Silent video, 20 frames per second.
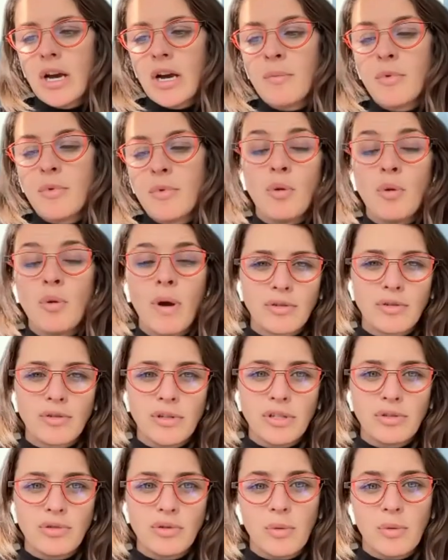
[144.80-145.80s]
um, you enter
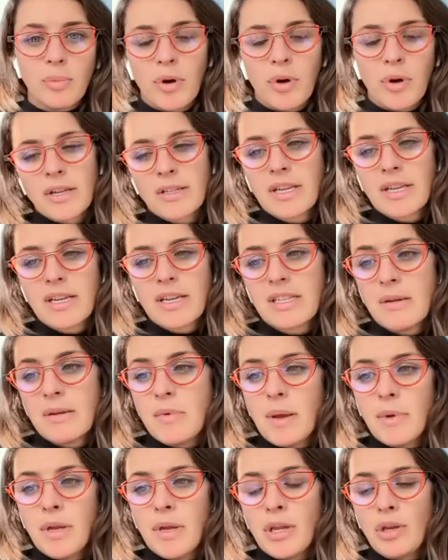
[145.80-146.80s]
into a process
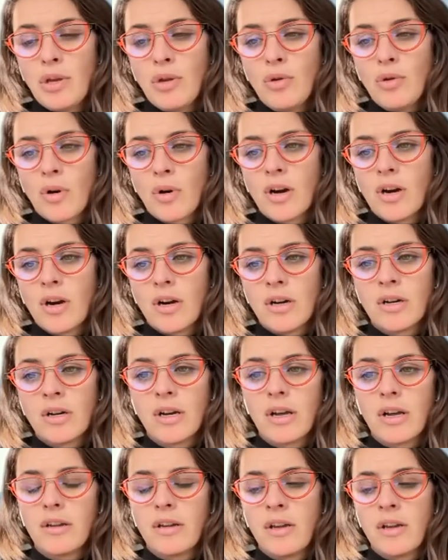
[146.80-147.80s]
and maybe you are
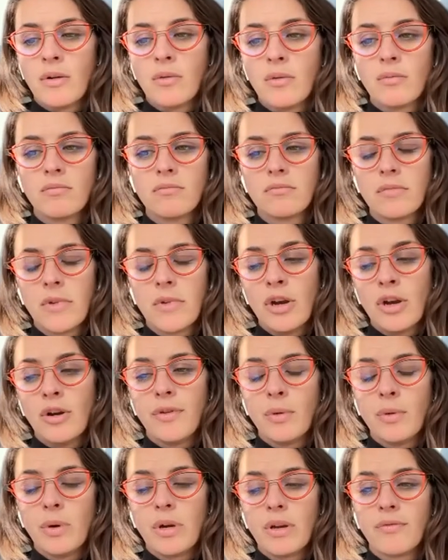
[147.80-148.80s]
you know
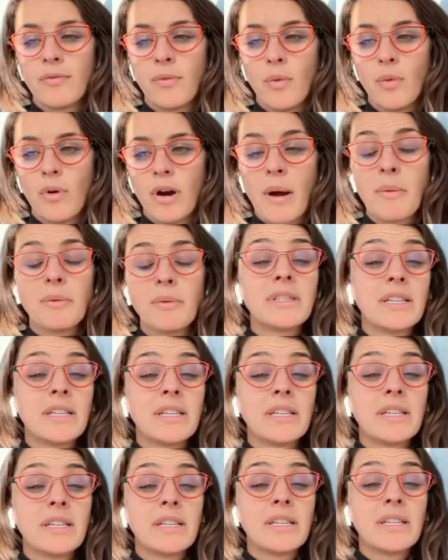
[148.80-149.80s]
interviewing for i would
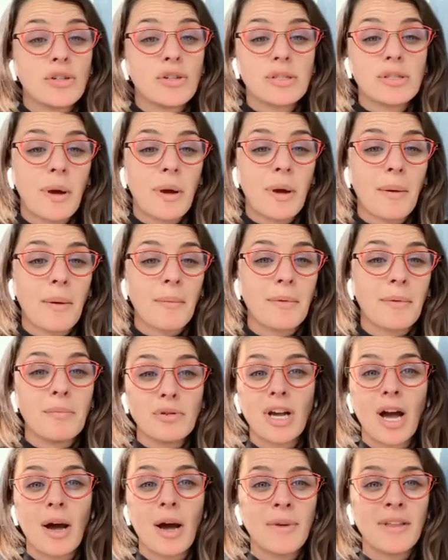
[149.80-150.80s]
say senior is probably the
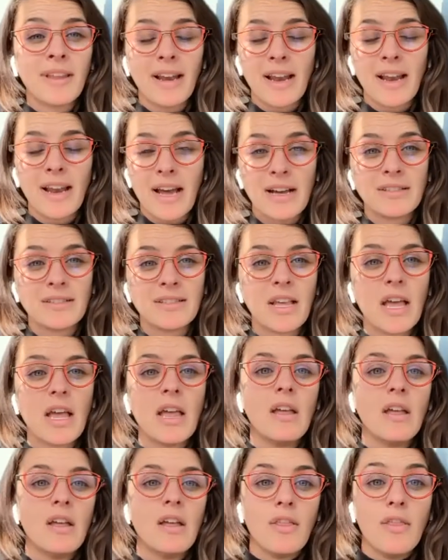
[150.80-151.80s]
most common that has
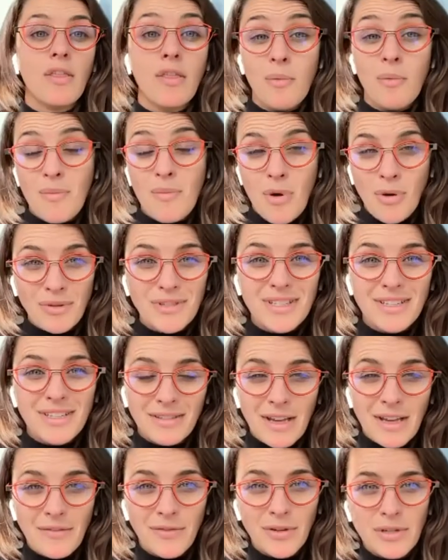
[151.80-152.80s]
the
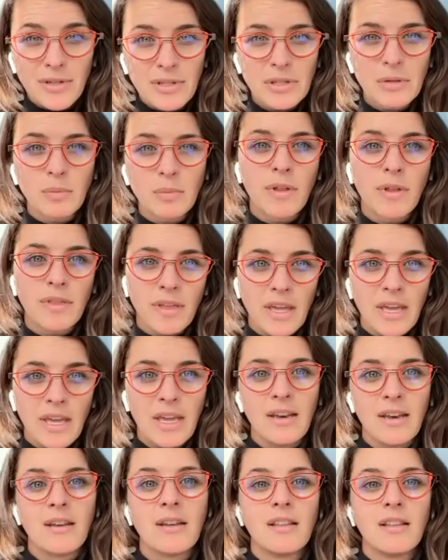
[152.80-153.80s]
most levels
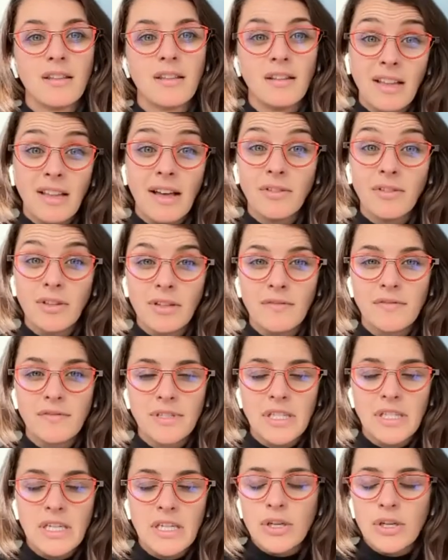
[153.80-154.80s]
within the level of
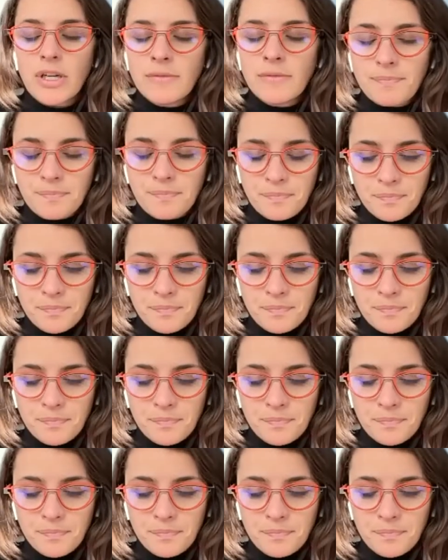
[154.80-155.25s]
senior